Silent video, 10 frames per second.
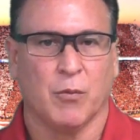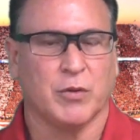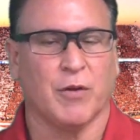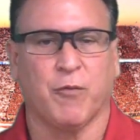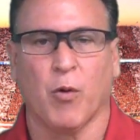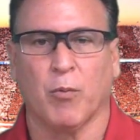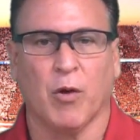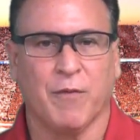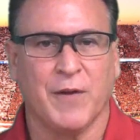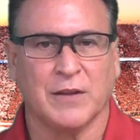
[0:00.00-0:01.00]
was a
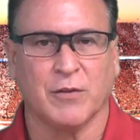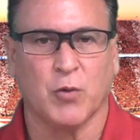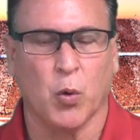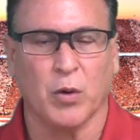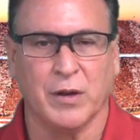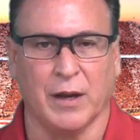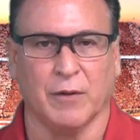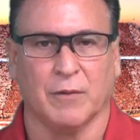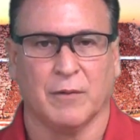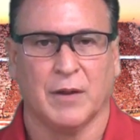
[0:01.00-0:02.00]
former offensive
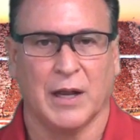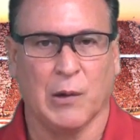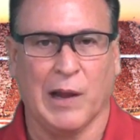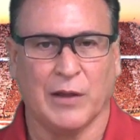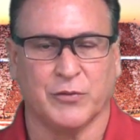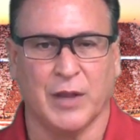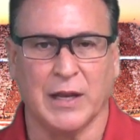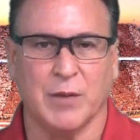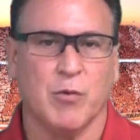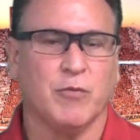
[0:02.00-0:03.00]
coordinator at Ohio
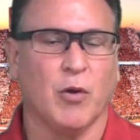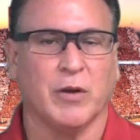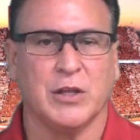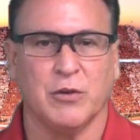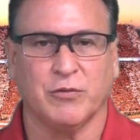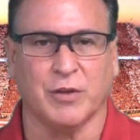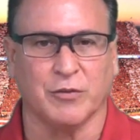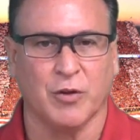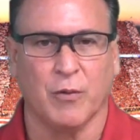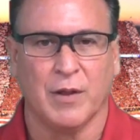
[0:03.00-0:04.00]
State. He moved on to Houston.
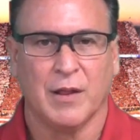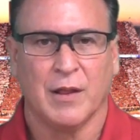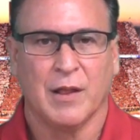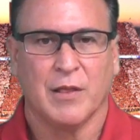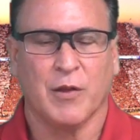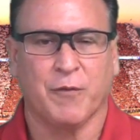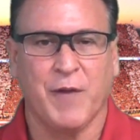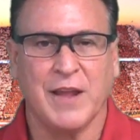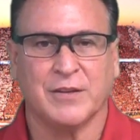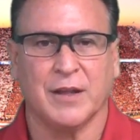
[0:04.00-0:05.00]
So they're
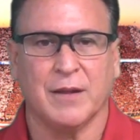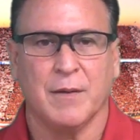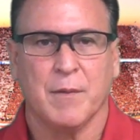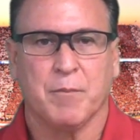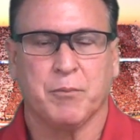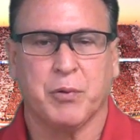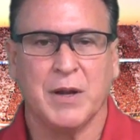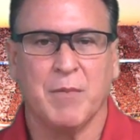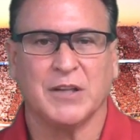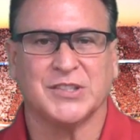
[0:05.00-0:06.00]
facing
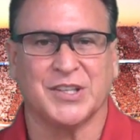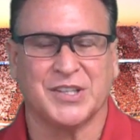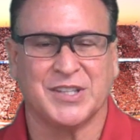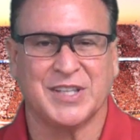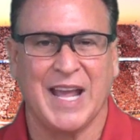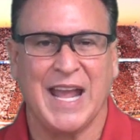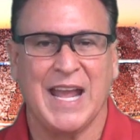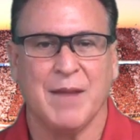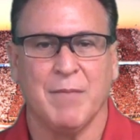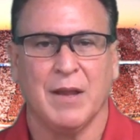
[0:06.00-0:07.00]
pretty much the
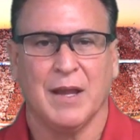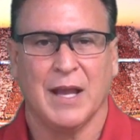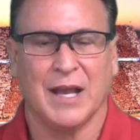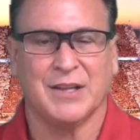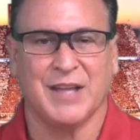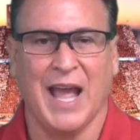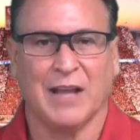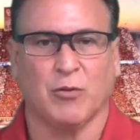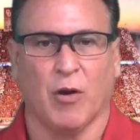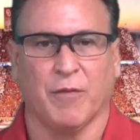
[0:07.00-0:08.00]
same
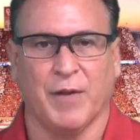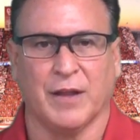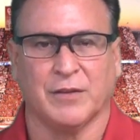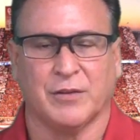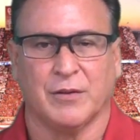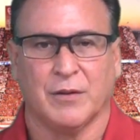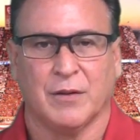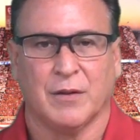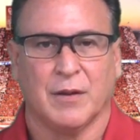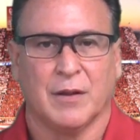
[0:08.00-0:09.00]
exact offense,
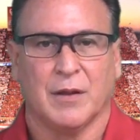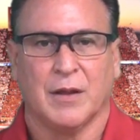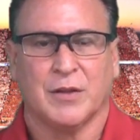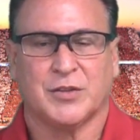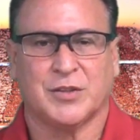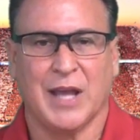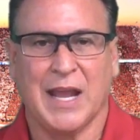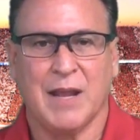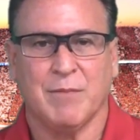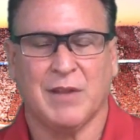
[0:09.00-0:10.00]

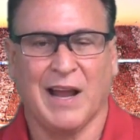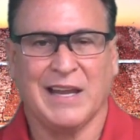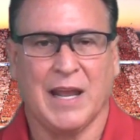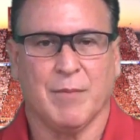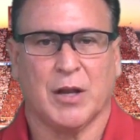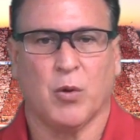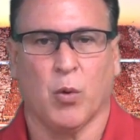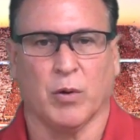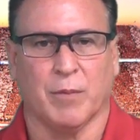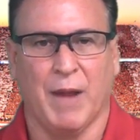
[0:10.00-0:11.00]
same dynamic
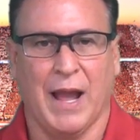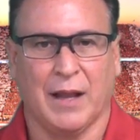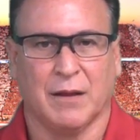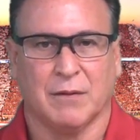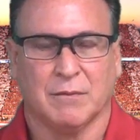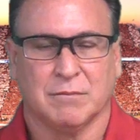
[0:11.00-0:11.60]
quarterback,